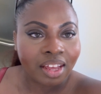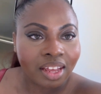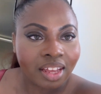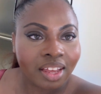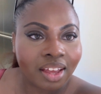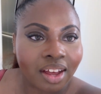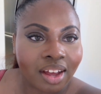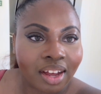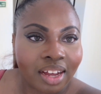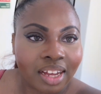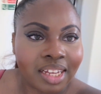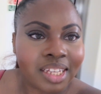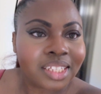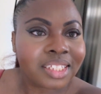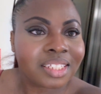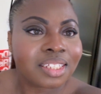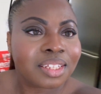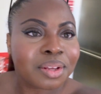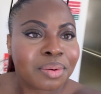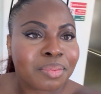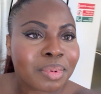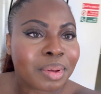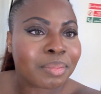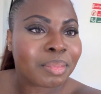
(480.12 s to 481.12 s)
Guys,
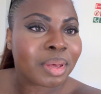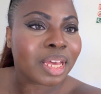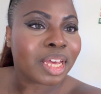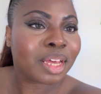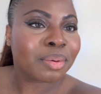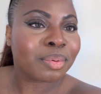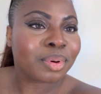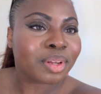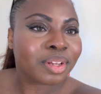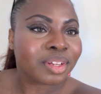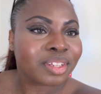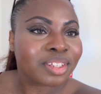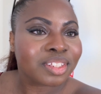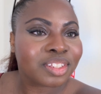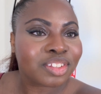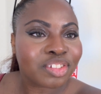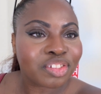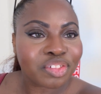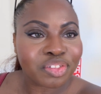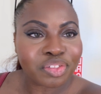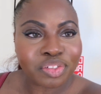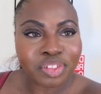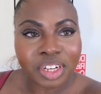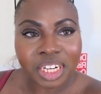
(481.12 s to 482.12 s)
my makeup looks
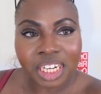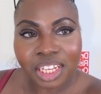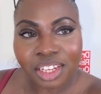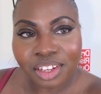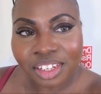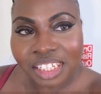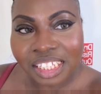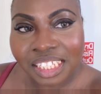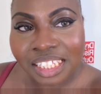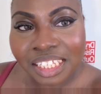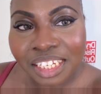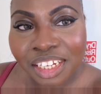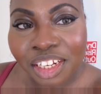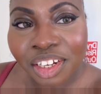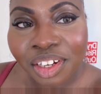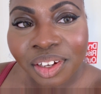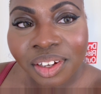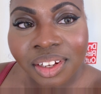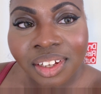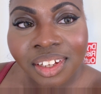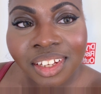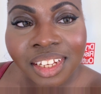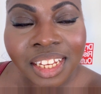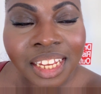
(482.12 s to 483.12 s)
really good still.